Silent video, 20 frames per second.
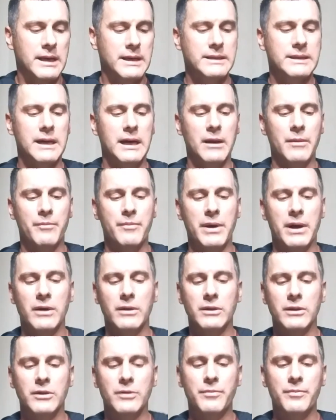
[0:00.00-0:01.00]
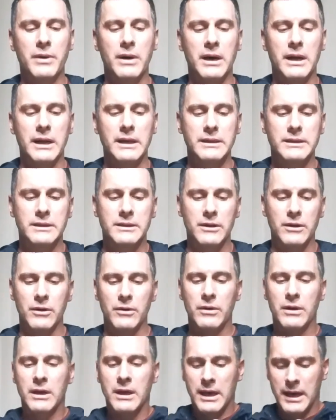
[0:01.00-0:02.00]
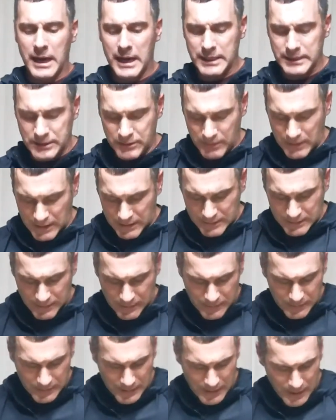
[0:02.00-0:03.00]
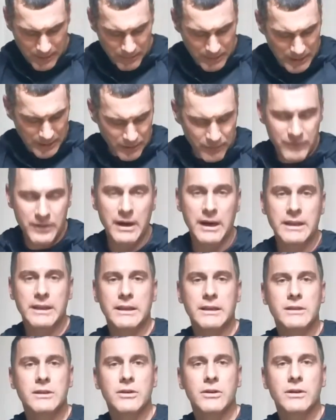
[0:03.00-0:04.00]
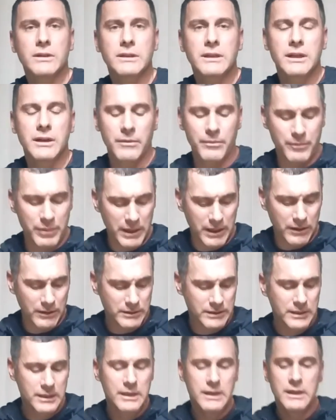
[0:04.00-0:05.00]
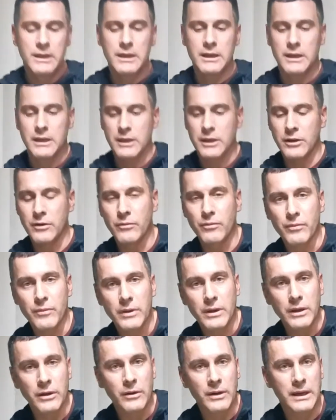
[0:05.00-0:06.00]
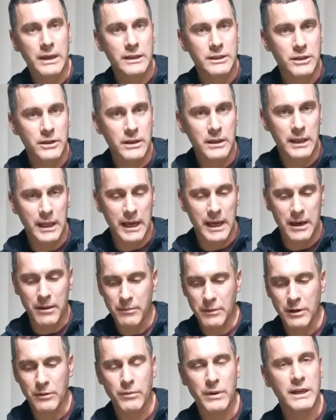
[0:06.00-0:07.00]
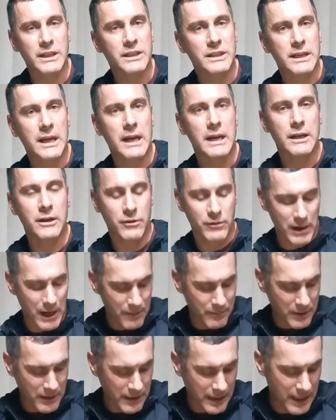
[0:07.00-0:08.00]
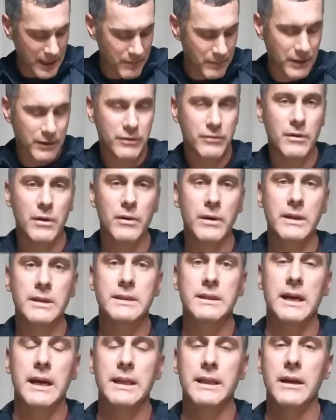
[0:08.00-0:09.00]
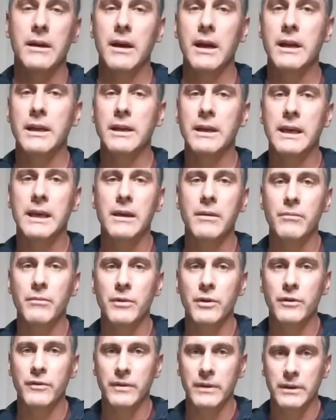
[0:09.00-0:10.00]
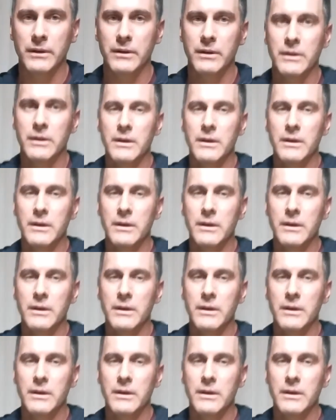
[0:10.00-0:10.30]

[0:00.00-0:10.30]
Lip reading: It's got a belt loop on it, so as you're out there clamming, you've got this hooked to your belt. You get your clam, you reach down, you grab your clam, you throw it inside there, and you keep moving.